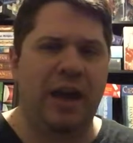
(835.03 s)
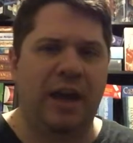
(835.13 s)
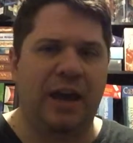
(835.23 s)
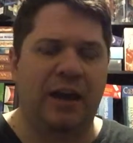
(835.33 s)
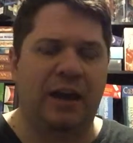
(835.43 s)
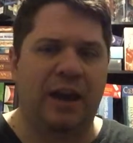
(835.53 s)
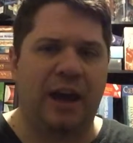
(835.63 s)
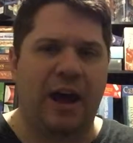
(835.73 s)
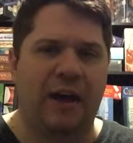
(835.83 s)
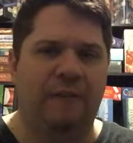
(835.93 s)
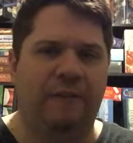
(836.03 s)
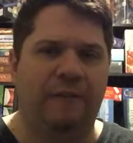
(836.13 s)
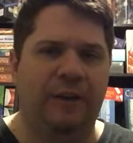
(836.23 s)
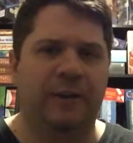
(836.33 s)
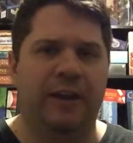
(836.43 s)
And I
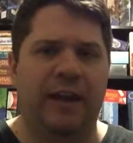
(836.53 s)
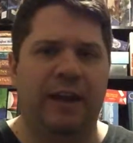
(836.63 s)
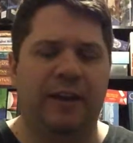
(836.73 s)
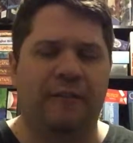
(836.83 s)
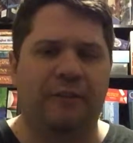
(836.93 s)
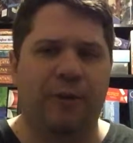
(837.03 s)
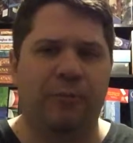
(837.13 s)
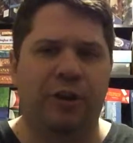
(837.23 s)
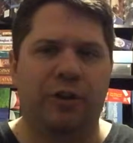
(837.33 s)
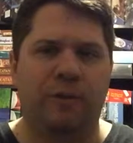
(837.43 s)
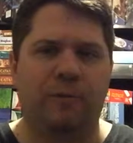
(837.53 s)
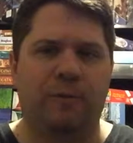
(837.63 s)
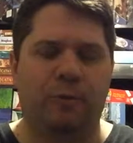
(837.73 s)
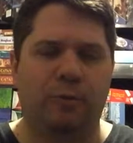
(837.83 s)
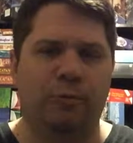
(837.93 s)
feel like if I want to go
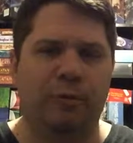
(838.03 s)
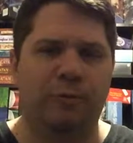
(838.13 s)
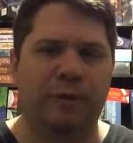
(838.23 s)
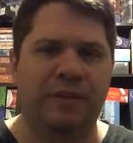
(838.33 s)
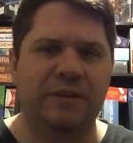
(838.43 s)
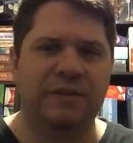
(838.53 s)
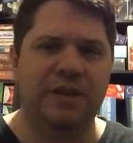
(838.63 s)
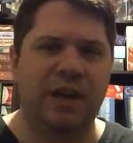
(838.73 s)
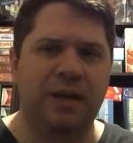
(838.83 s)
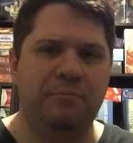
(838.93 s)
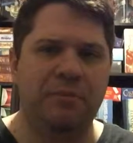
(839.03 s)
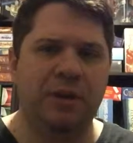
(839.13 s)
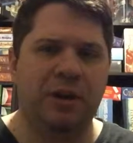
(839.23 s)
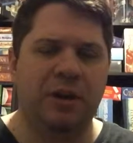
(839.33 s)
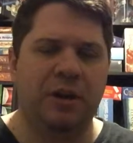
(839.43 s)
forward with this game,
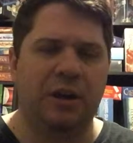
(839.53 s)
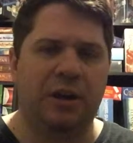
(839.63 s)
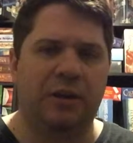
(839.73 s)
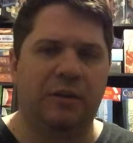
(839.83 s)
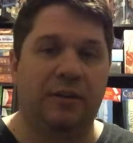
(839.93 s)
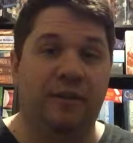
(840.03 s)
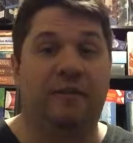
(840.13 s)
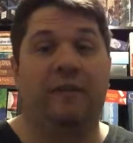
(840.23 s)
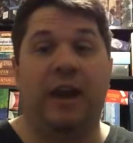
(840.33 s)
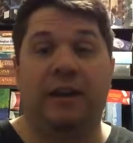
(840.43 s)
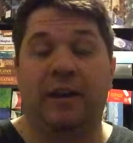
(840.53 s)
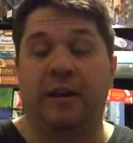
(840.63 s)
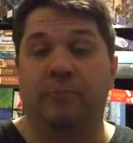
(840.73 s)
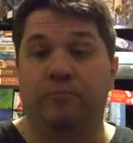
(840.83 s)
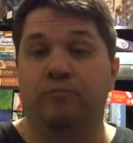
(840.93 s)
in fact
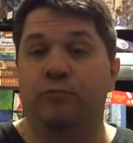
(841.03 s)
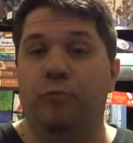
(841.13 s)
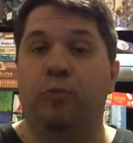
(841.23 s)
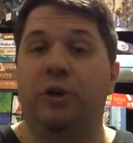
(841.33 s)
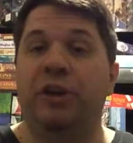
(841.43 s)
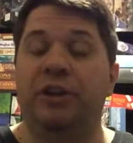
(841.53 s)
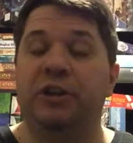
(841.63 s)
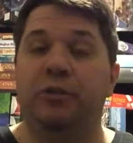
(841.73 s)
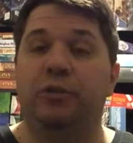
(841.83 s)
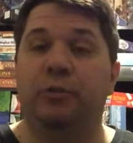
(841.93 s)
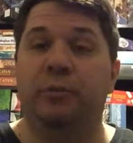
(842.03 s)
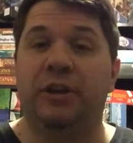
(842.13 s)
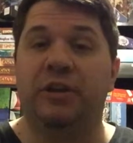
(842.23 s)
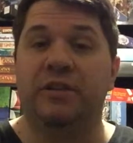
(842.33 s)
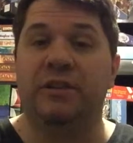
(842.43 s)
I really do,
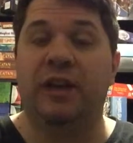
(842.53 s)
because